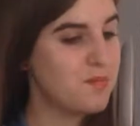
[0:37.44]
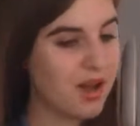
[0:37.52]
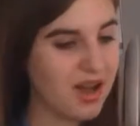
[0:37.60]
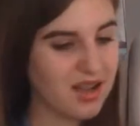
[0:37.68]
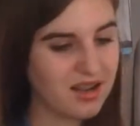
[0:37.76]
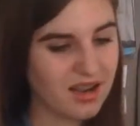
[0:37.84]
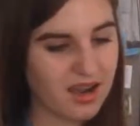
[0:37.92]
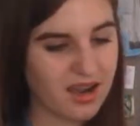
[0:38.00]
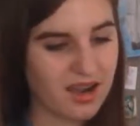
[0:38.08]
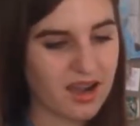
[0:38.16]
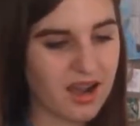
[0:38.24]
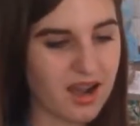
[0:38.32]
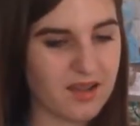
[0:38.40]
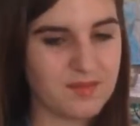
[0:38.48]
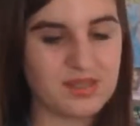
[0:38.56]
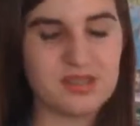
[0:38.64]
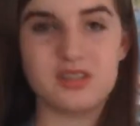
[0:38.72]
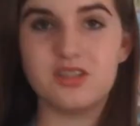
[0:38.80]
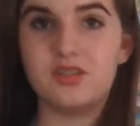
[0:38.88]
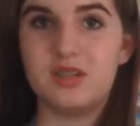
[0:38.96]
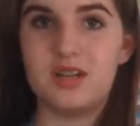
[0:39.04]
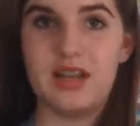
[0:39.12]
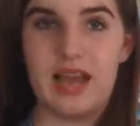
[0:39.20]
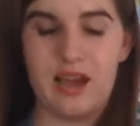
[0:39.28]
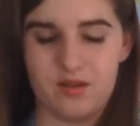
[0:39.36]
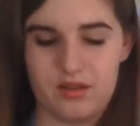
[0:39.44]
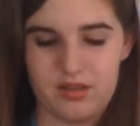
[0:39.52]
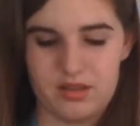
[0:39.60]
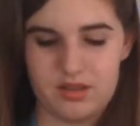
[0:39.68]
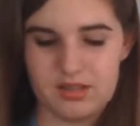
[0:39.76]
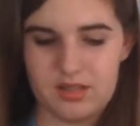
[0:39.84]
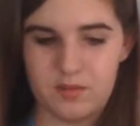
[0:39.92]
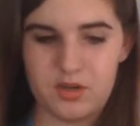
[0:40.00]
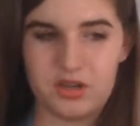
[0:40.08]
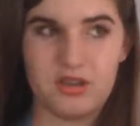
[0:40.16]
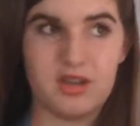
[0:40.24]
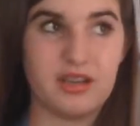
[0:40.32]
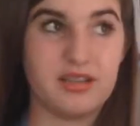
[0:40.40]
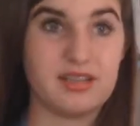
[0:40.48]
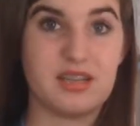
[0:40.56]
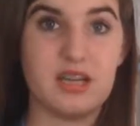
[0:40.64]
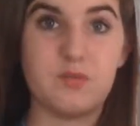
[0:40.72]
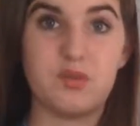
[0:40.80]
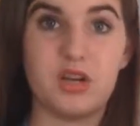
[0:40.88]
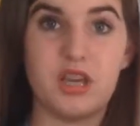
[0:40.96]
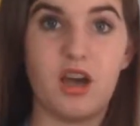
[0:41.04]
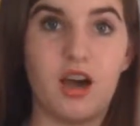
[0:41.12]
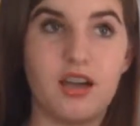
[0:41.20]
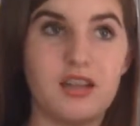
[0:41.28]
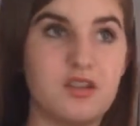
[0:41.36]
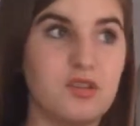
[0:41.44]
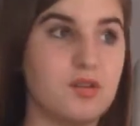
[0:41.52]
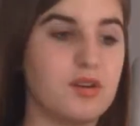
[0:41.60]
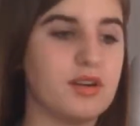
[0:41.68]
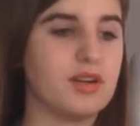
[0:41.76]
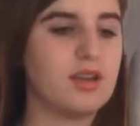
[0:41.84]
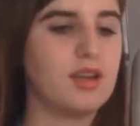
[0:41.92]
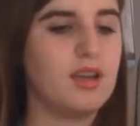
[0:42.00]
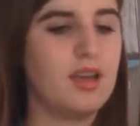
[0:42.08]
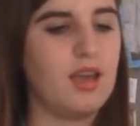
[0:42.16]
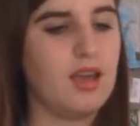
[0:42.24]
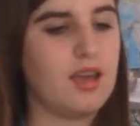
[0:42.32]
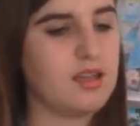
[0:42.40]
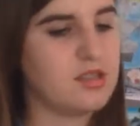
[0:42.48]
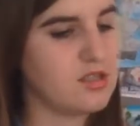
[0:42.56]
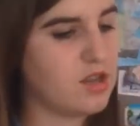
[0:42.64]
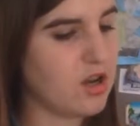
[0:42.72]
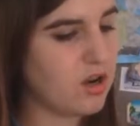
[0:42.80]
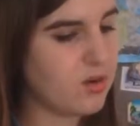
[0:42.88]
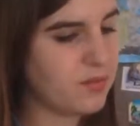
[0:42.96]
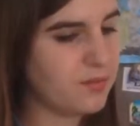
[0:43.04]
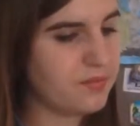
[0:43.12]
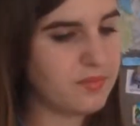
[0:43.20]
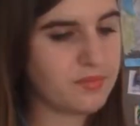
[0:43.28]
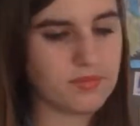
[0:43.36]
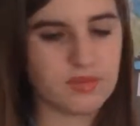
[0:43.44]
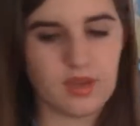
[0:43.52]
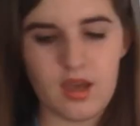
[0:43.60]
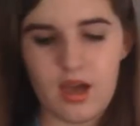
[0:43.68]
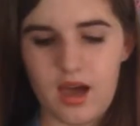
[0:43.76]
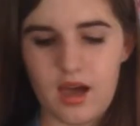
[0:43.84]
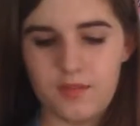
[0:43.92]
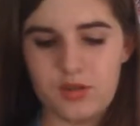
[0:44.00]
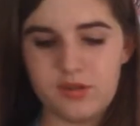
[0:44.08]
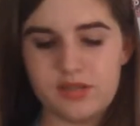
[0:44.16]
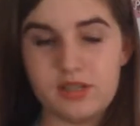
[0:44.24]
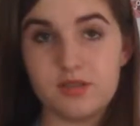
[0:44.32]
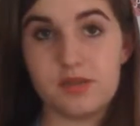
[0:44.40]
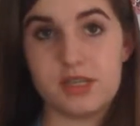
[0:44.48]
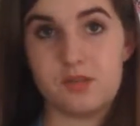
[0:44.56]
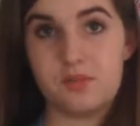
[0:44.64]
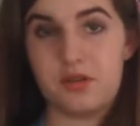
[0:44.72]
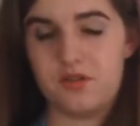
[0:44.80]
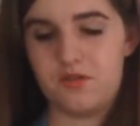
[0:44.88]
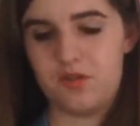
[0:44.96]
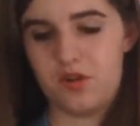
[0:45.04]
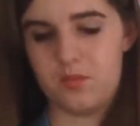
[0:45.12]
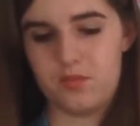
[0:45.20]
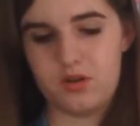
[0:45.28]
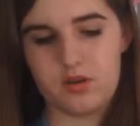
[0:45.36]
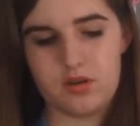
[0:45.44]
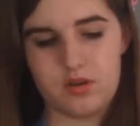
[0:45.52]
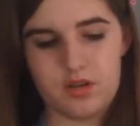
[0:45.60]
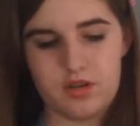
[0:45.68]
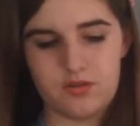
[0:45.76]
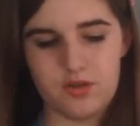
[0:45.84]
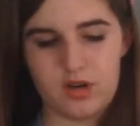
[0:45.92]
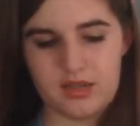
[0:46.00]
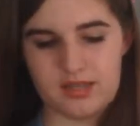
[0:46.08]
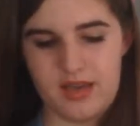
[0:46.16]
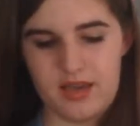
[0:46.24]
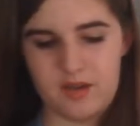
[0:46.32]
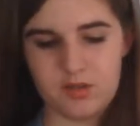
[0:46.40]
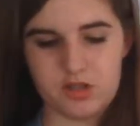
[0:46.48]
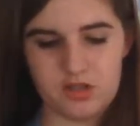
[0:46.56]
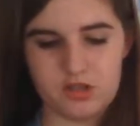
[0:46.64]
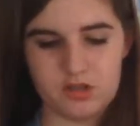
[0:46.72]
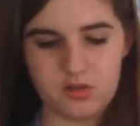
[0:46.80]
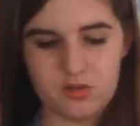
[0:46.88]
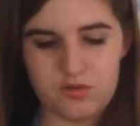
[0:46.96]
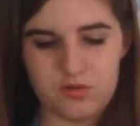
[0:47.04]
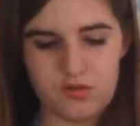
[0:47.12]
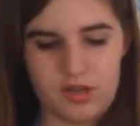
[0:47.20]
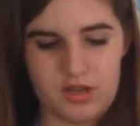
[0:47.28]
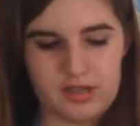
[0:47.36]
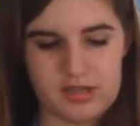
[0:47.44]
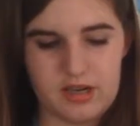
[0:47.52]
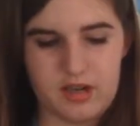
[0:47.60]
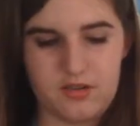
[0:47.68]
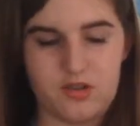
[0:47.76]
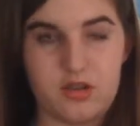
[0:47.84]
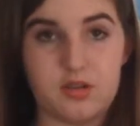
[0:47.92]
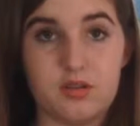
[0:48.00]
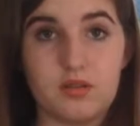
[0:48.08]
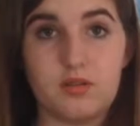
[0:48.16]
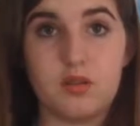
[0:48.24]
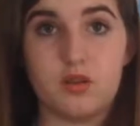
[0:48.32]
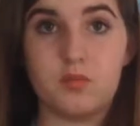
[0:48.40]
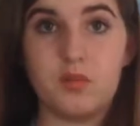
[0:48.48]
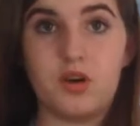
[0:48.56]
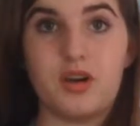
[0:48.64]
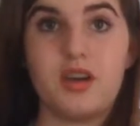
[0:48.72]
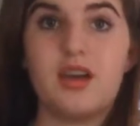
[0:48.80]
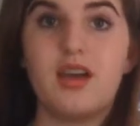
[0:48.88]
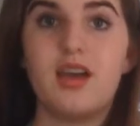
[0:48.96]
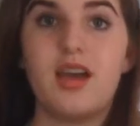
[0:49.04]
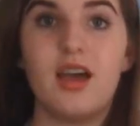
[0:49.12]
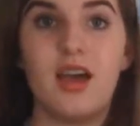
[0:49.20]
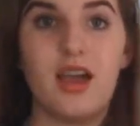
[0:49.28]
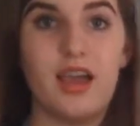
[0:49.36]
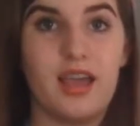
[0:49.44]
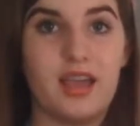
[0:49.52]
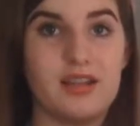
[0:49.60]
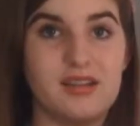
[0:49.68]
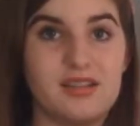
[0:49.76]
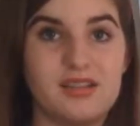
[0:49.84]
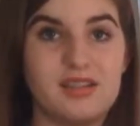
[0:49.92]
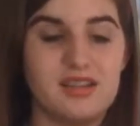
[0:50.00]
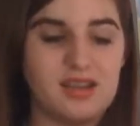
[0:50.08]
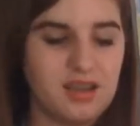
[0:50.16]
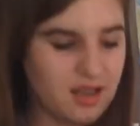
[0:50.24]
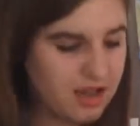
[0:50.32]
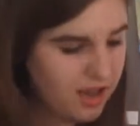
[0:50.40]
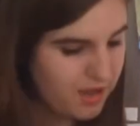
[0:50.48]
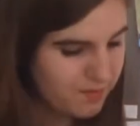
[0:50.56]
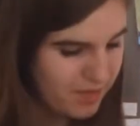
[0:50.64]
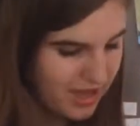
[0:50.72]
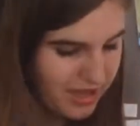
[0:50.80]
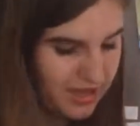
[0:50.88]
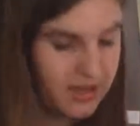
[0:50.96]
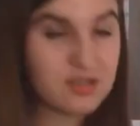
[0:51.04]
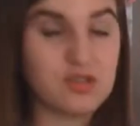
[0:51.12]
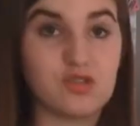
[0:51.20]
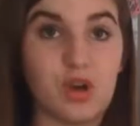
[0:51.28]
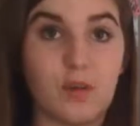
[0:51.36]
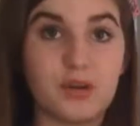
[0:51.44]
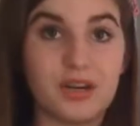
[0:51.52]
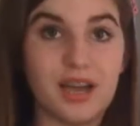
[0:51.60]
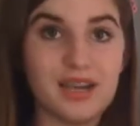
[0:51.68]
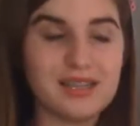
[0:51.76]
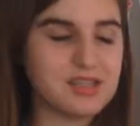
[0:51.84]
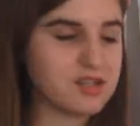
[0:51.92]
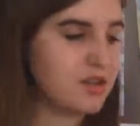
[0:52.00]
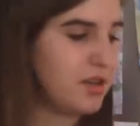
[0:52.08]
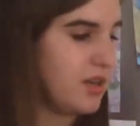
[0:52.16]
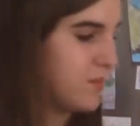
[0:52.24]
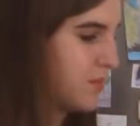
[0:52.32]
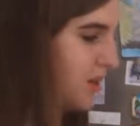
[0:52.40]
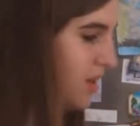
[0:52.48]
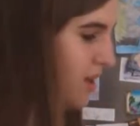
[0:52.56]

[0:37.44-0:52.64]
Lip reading: But I'm still doing it now that it's summer and it's getting pretty hot in New York. So I'm using a recipe from Cooking for Isaiah, which is a gluten-free and dairy-free cookbook, and I'm making strawberry ice cream.